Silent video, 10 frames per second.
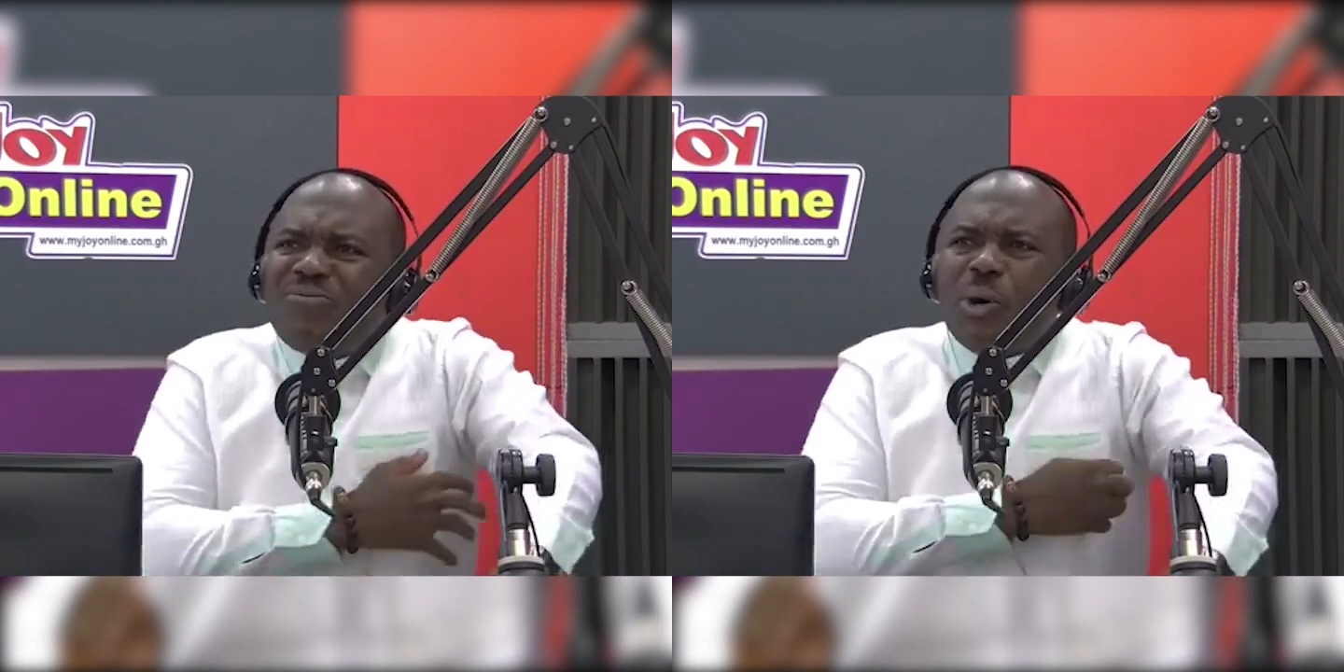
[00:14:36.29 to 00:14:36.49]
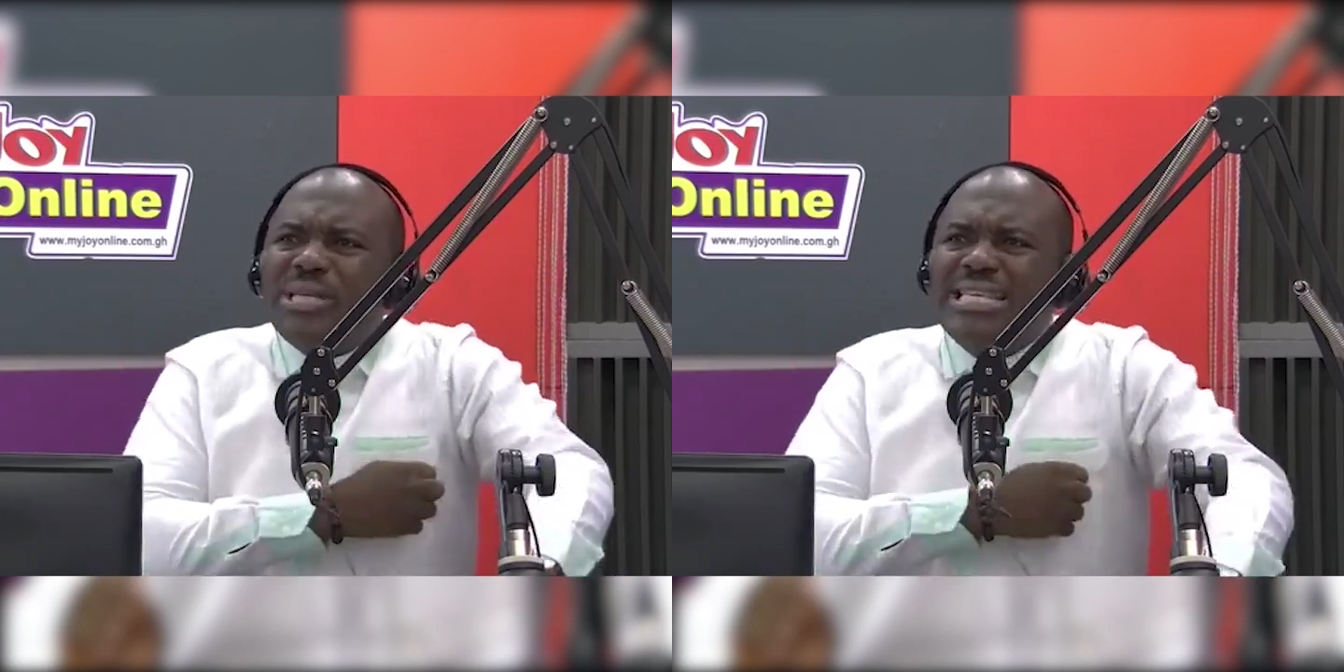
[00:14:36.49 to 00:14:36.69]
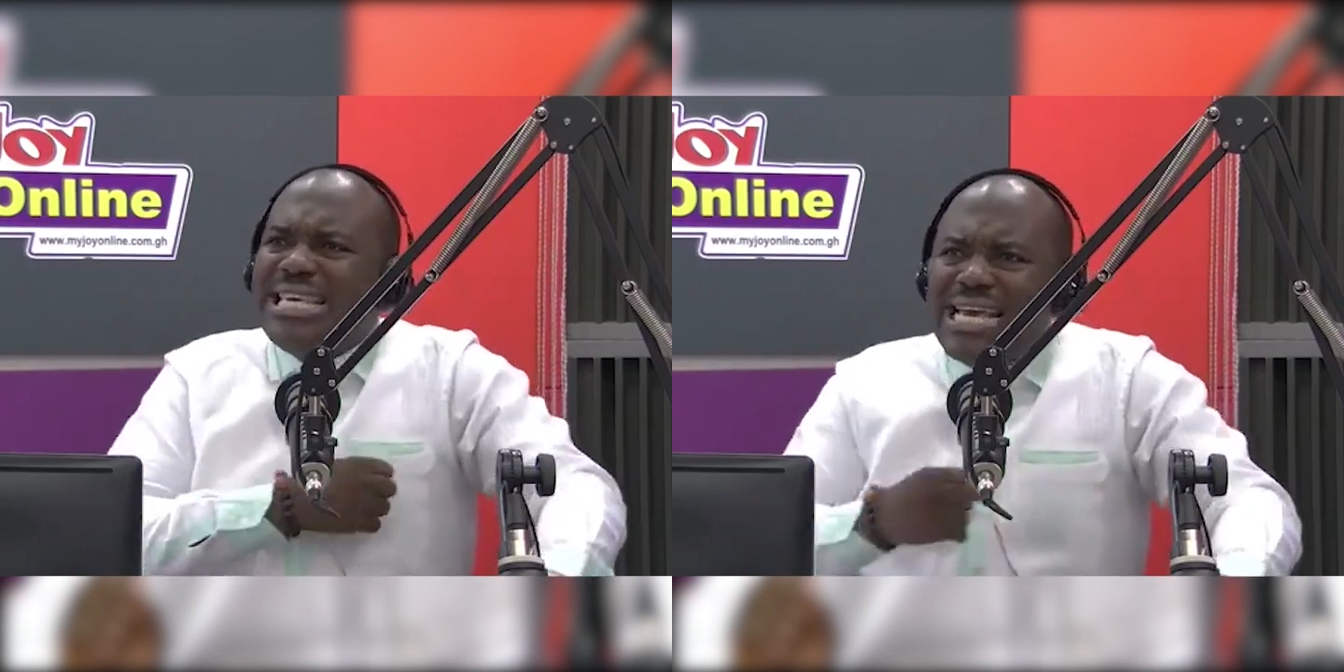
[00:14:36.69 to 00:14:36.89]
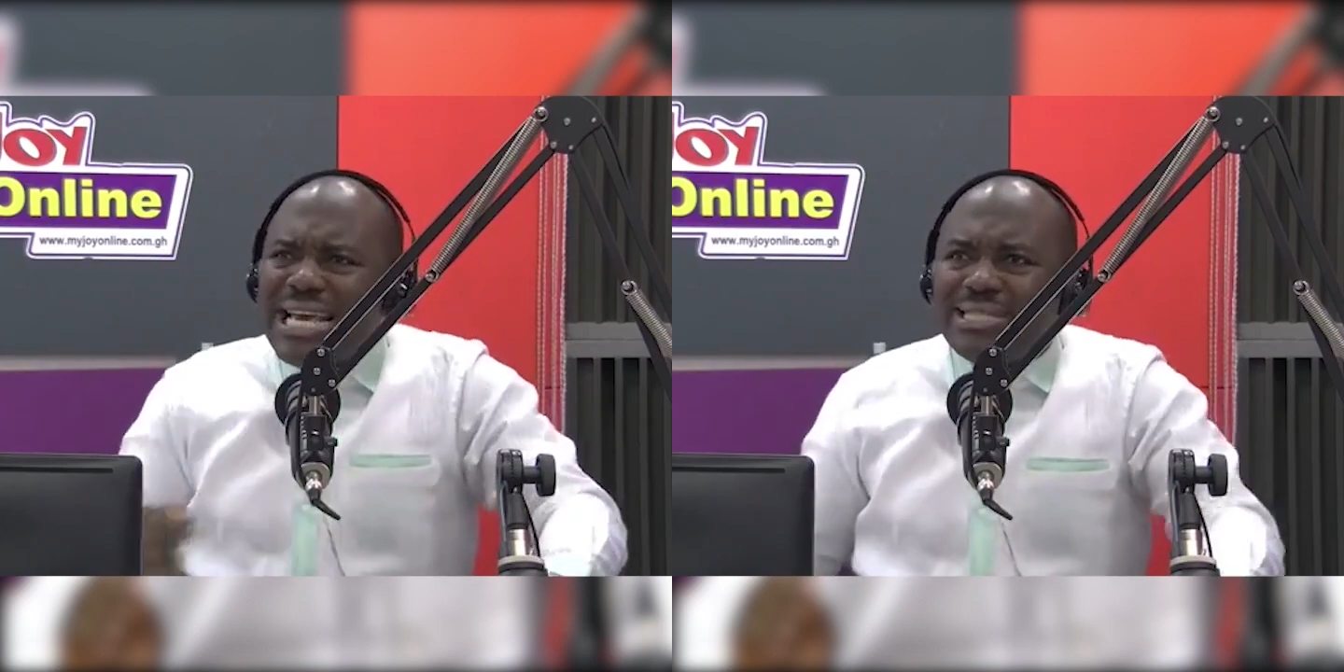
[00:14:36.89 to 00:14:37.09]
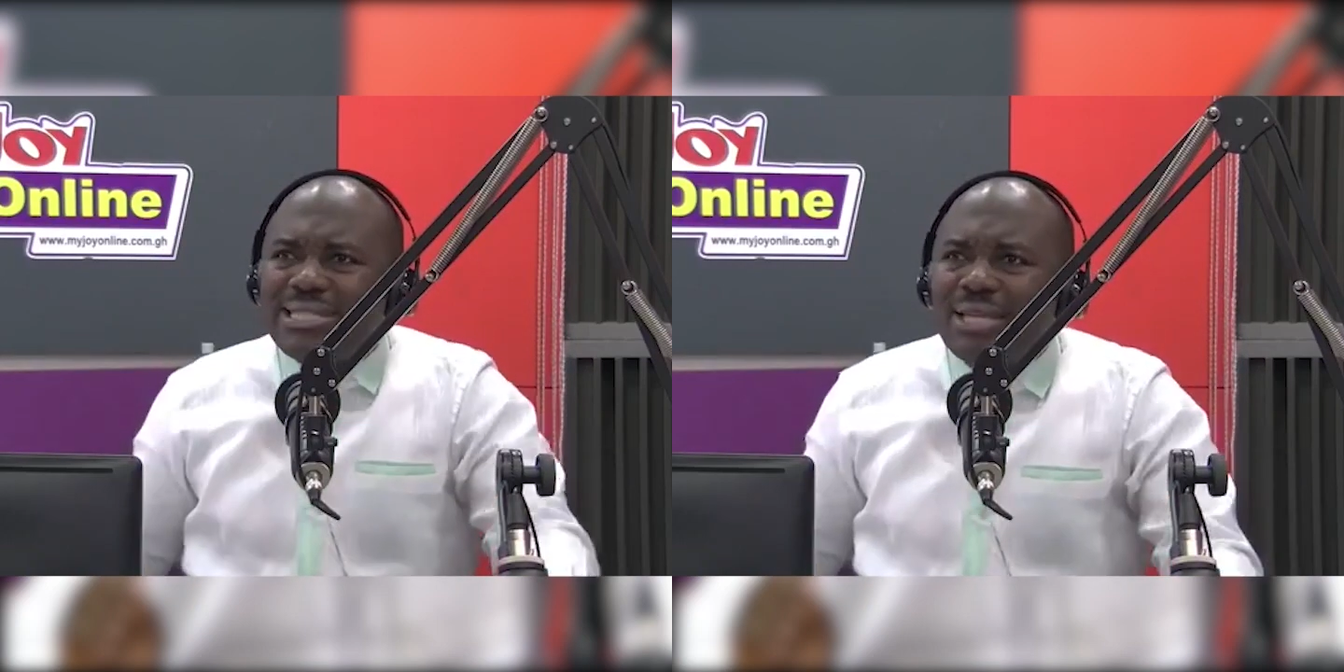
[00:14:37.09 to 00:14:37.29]
for
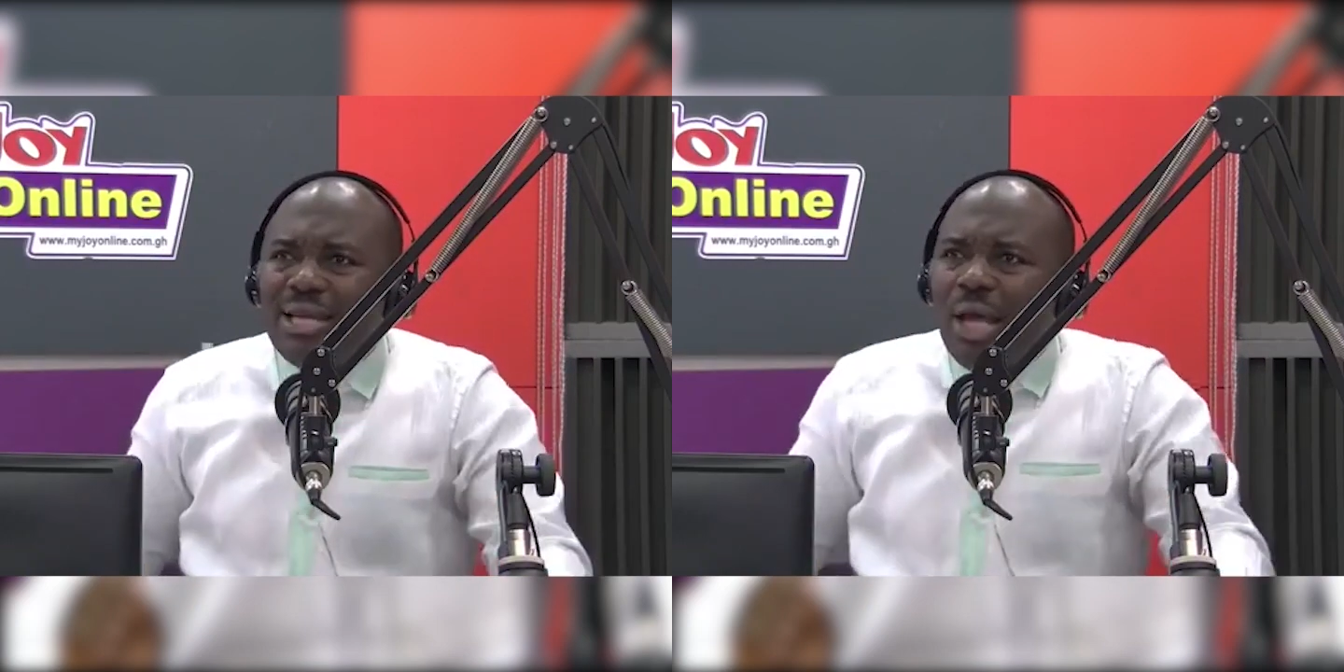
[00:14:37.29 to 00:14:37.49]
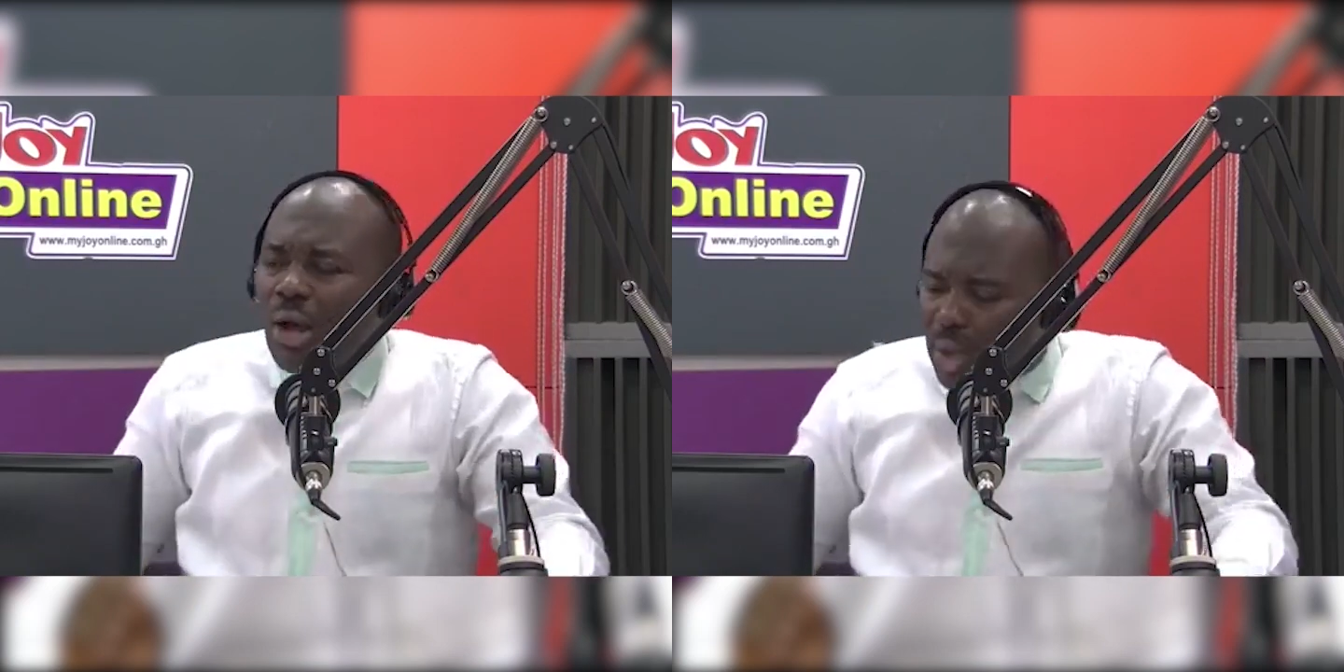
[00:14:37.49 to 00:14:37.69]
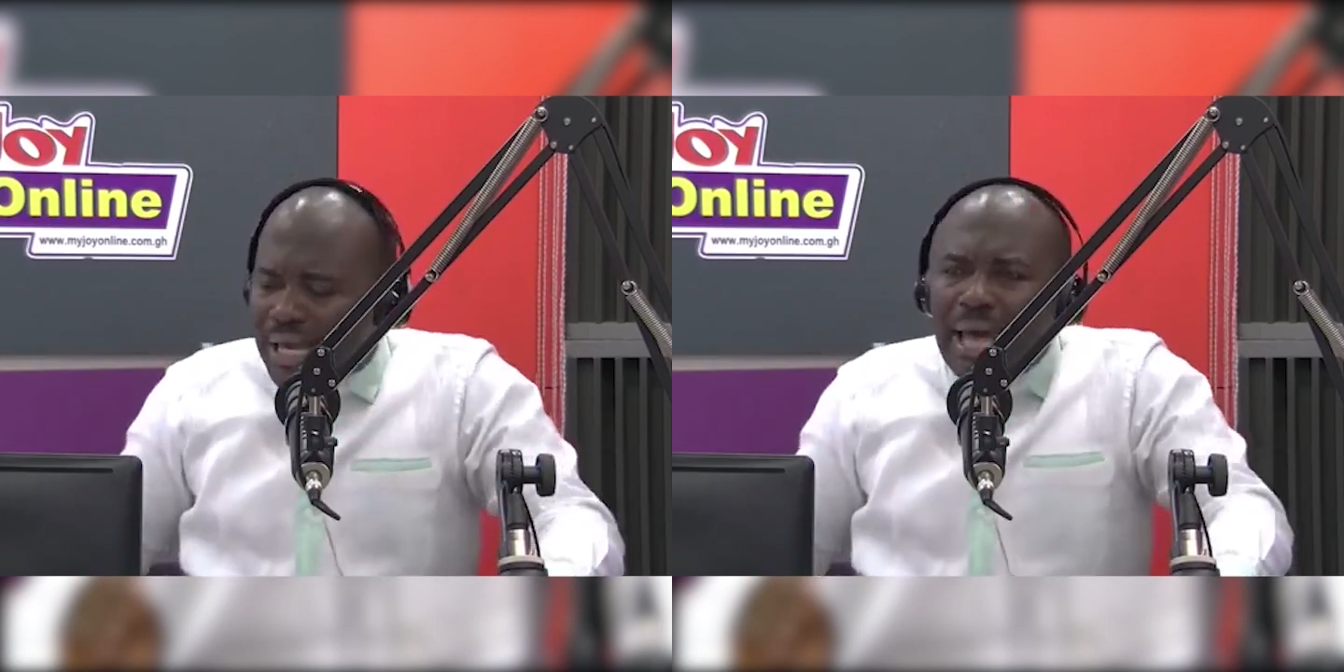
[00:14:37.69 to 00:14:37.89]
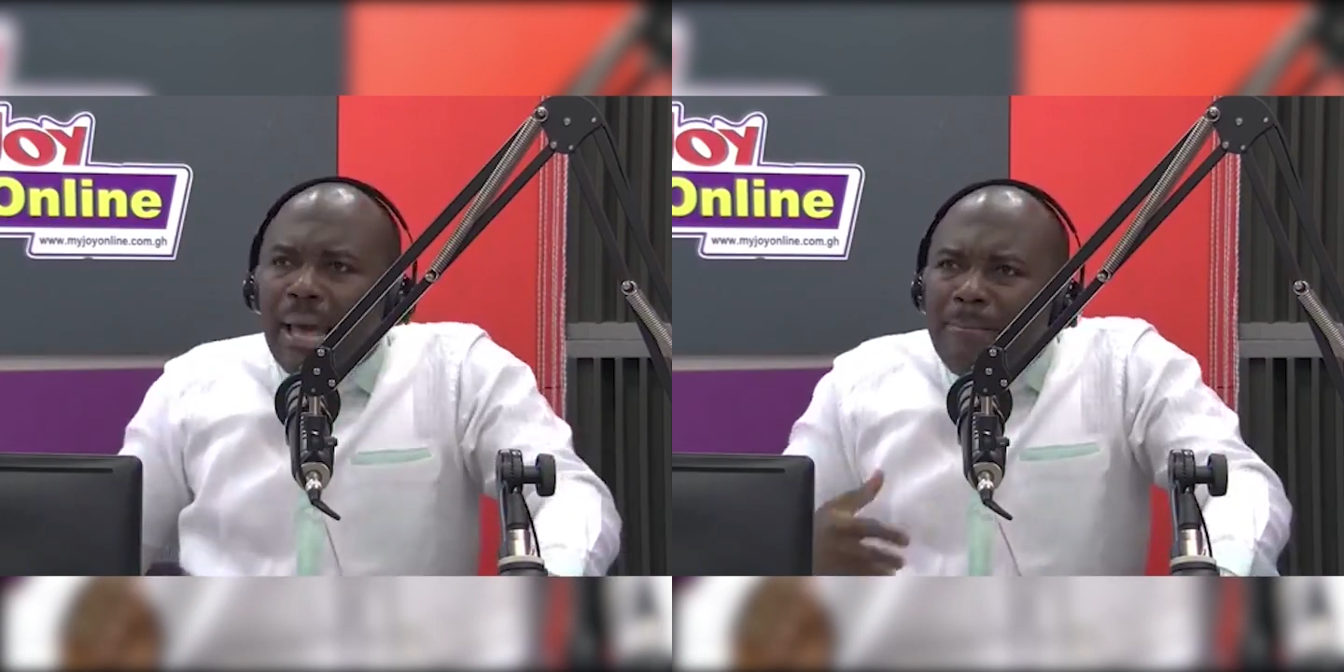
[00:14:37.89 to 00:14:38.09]
years, okay?